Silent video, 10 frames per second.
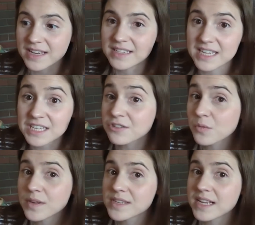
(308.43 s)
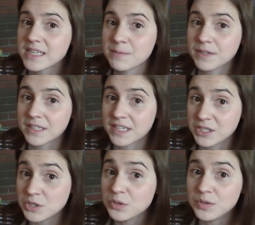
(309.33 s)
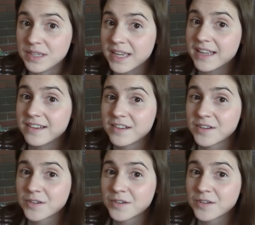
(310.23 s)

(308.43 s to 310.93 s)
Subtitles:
and these are the ones that I typically do get